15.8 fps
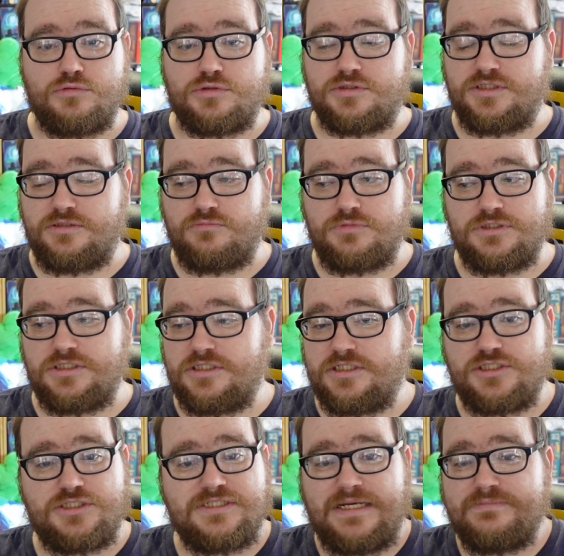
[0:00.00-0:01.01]
It
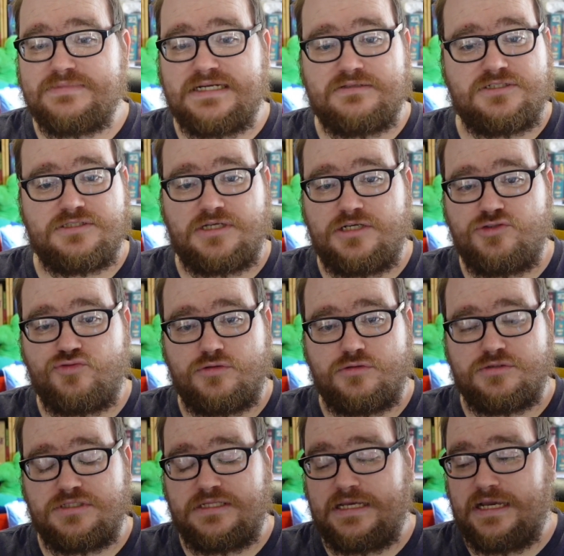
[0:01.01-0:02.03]
just came down to dice rolls
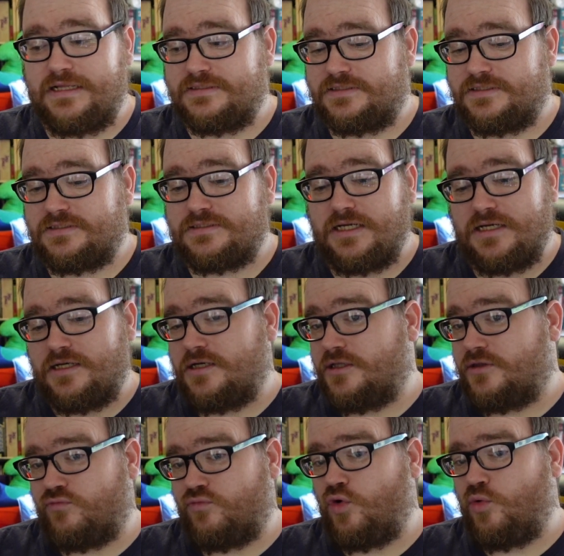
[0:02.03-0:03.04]
in the end.
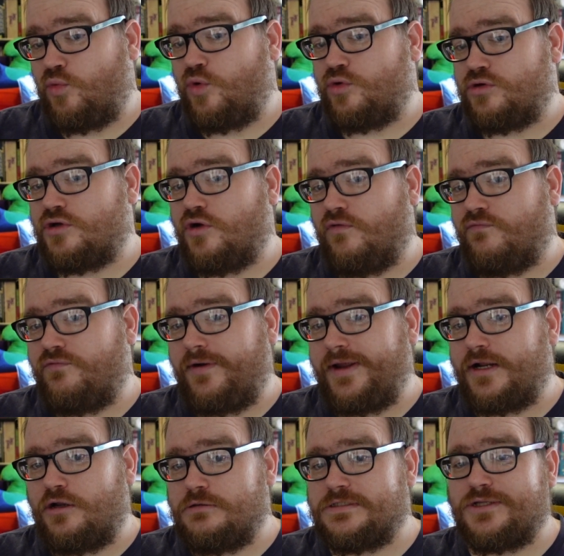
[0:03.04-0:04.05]
The Royal Warden got very
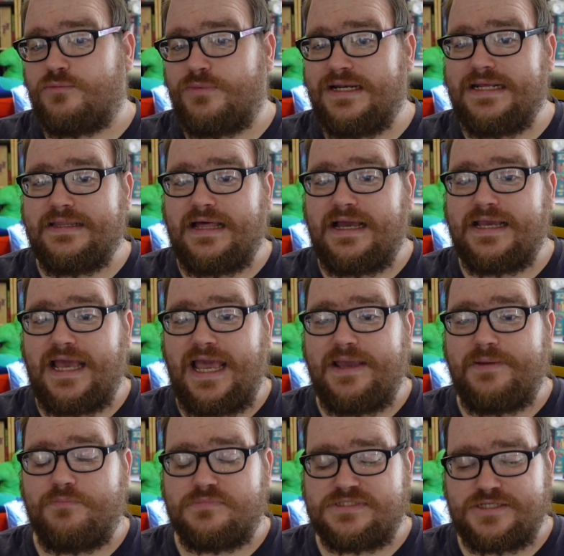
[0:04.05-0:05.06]
close to winning that game.
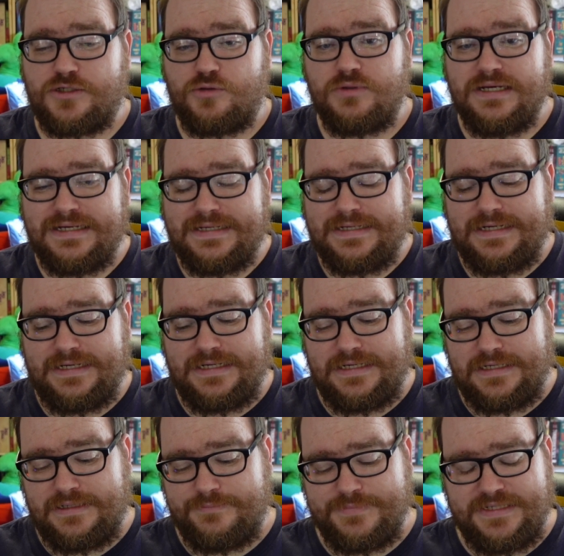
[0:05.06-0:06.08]
So
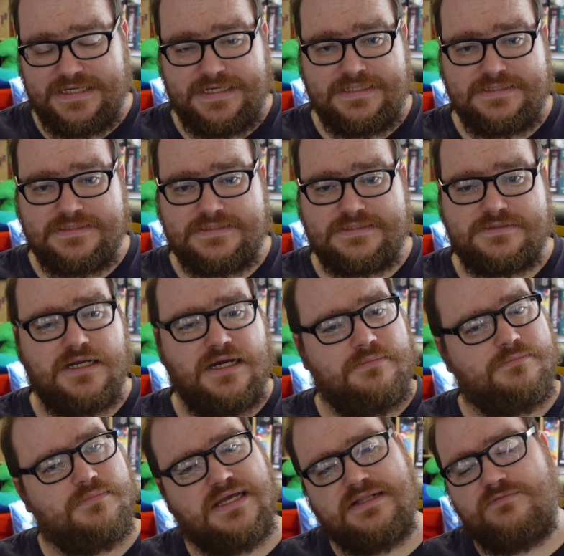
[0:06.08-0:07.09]
in
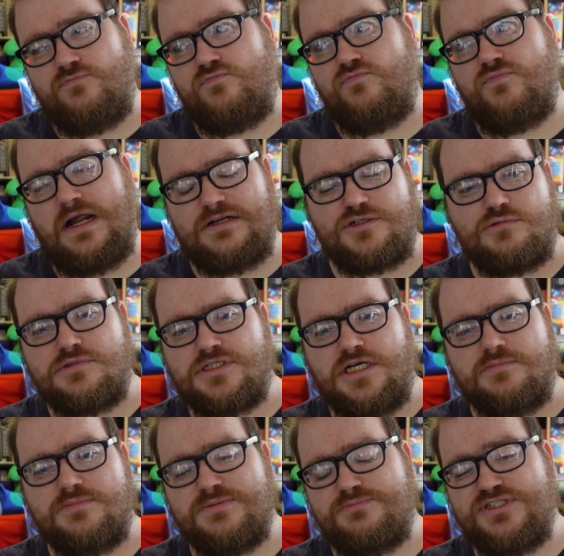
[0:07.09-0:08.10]
actual
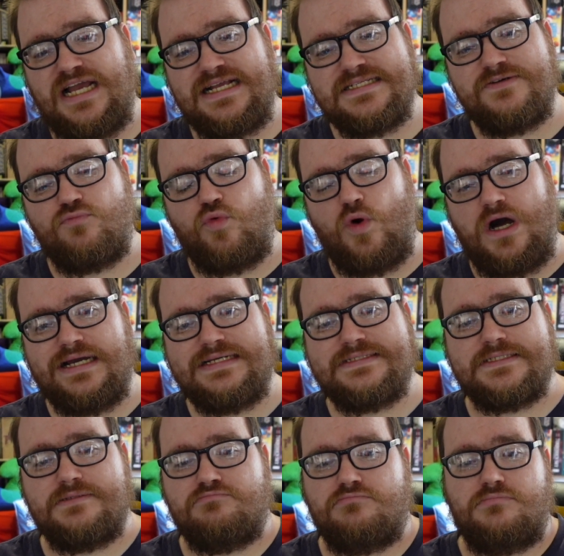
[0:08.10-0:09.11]
terms,
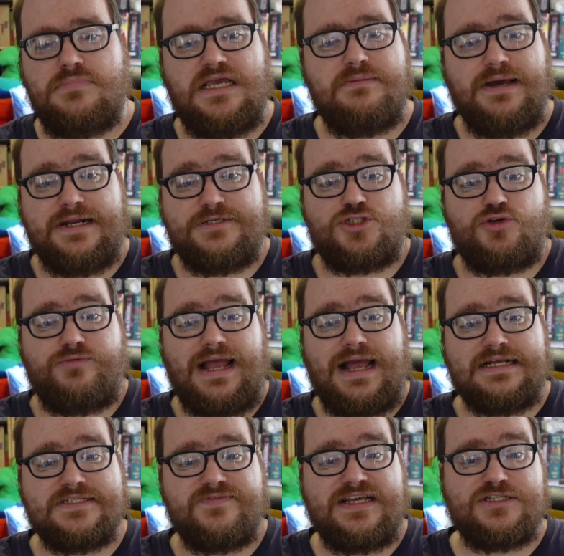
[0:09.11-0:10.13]
objective-wise, he managed to
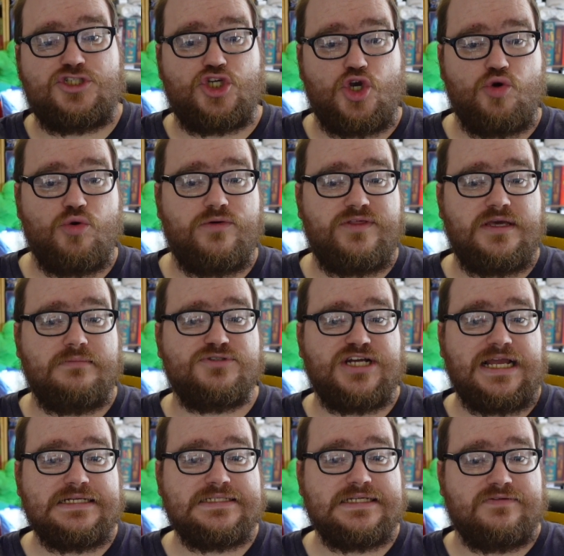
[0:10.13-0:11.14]
reactivate 2 of the
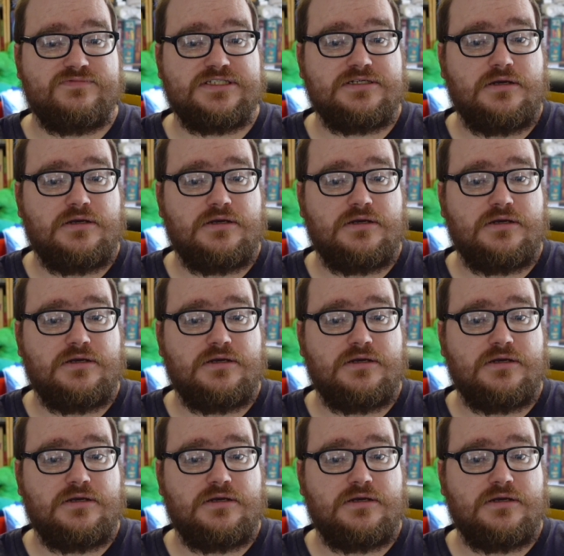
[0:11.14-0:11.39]
objectives.